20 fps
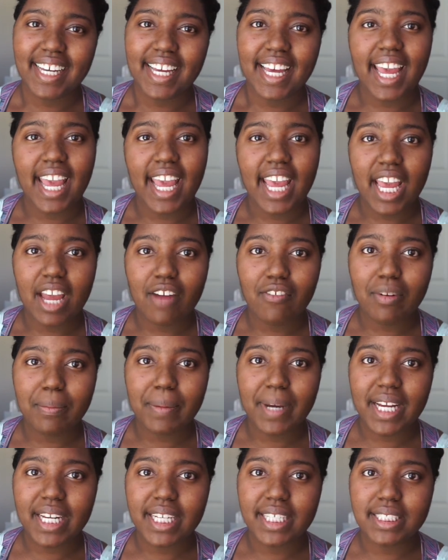Hey
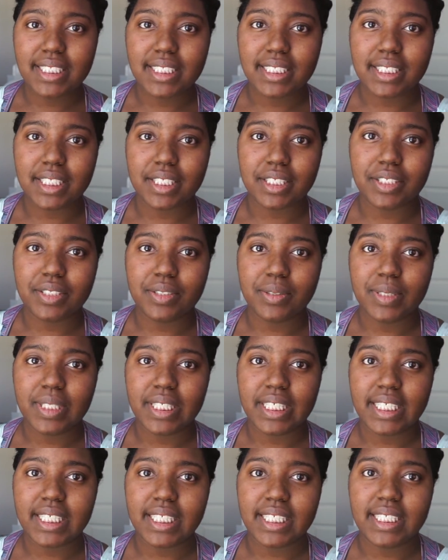everybody, so
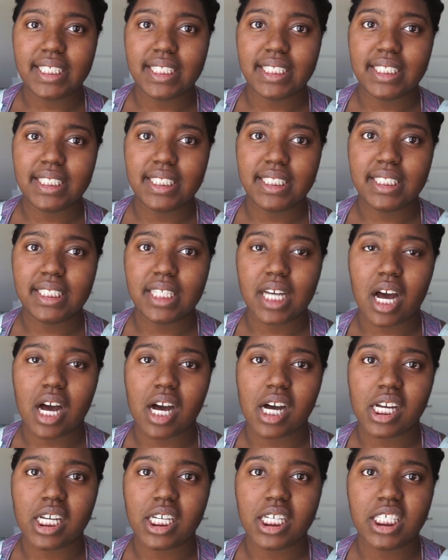it is
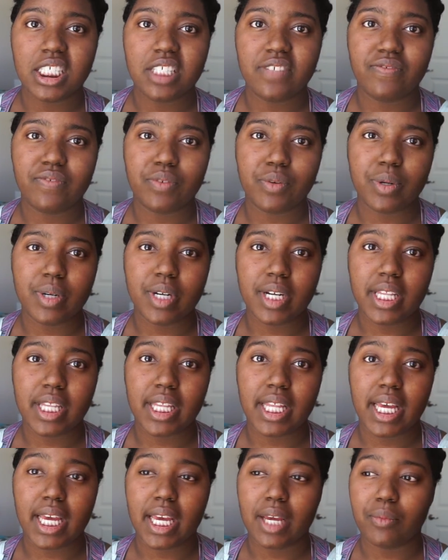August 4th
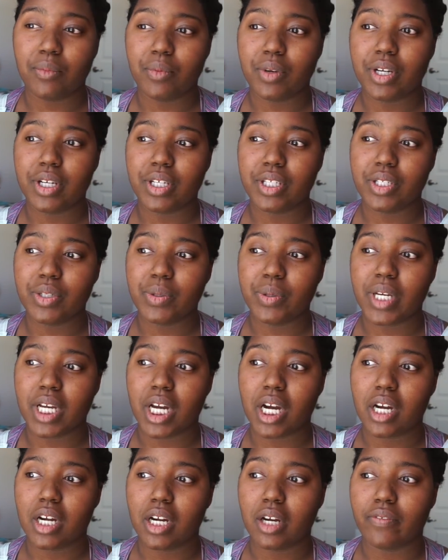and we're doing
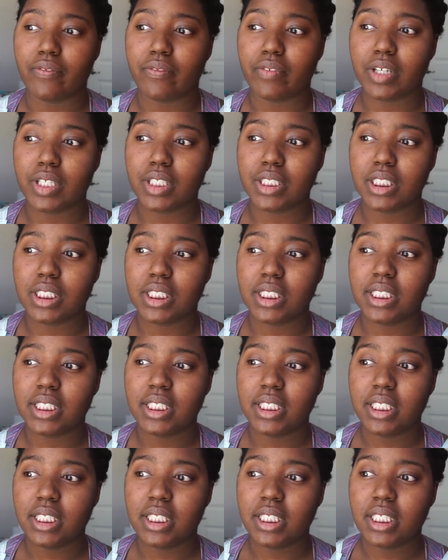our first
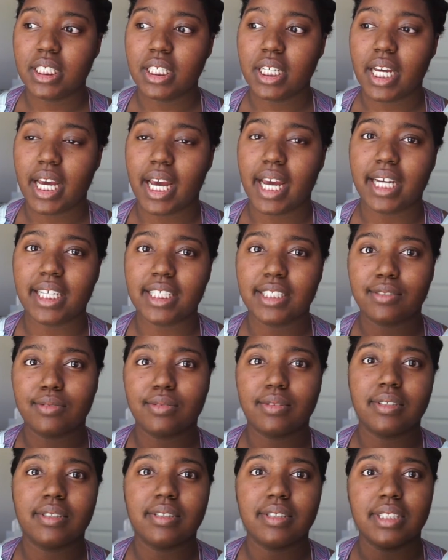
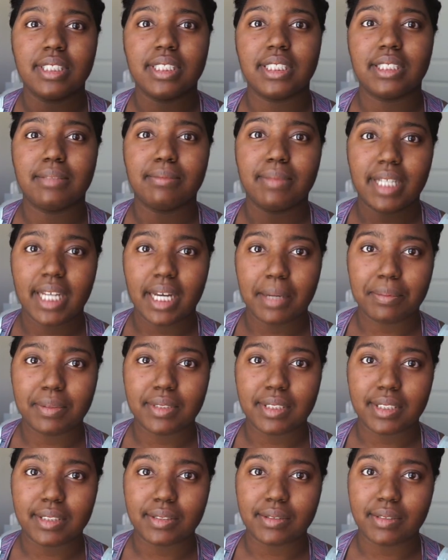actual legitimate
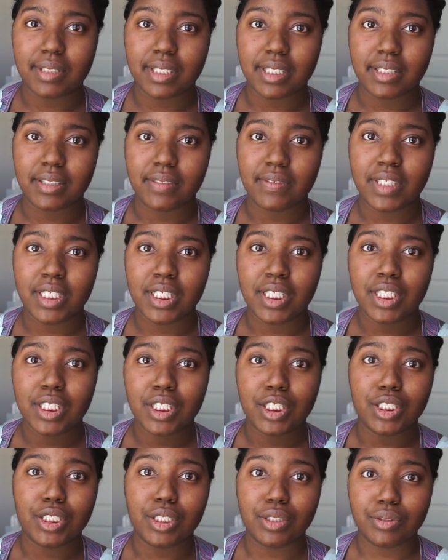episode of
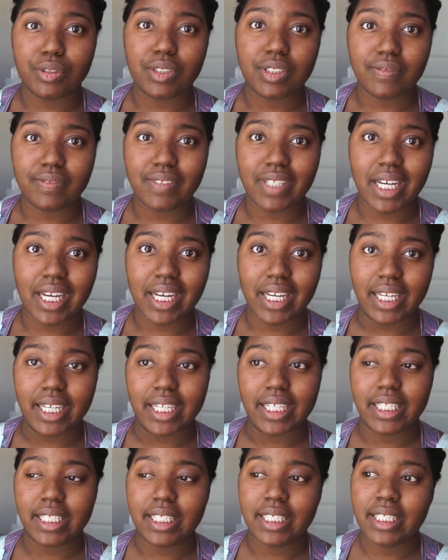Dose of
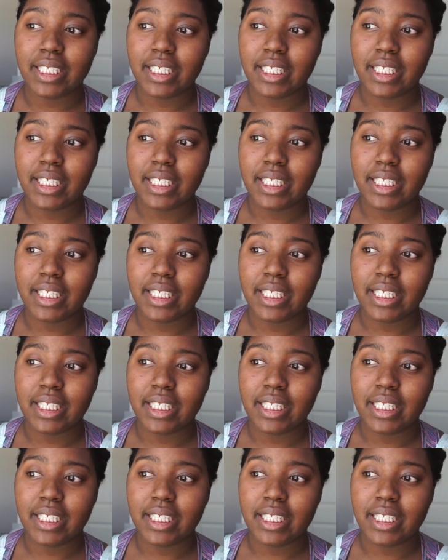Dianne.